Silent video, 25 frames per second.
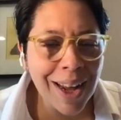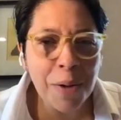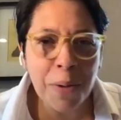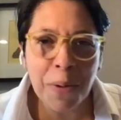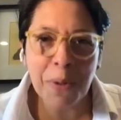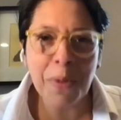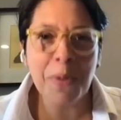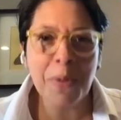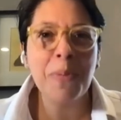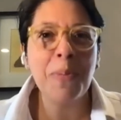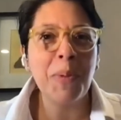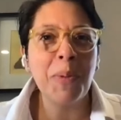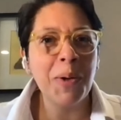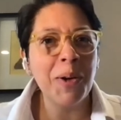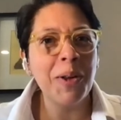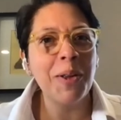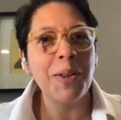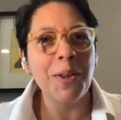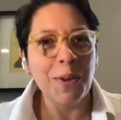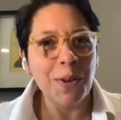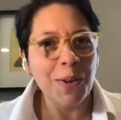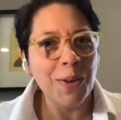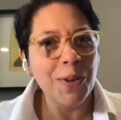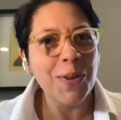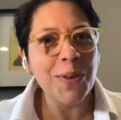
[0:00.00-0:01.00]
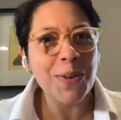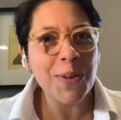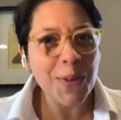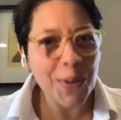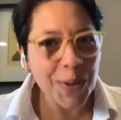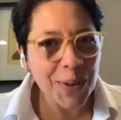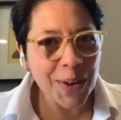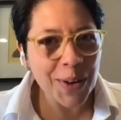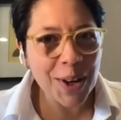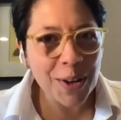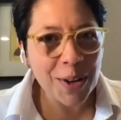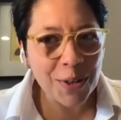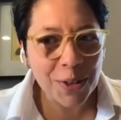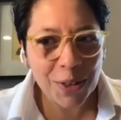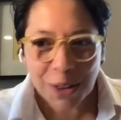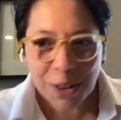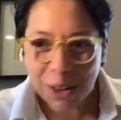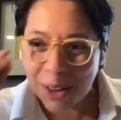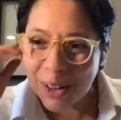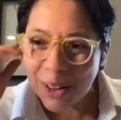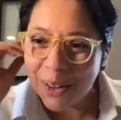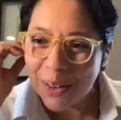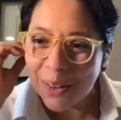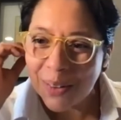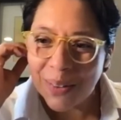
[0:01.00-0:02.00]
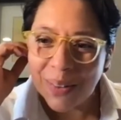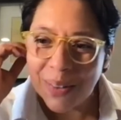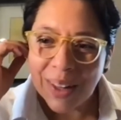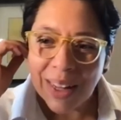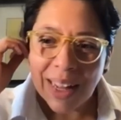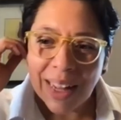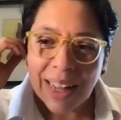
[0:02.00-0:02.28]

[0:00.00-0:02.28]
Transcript: I won't spoil the whole story for you.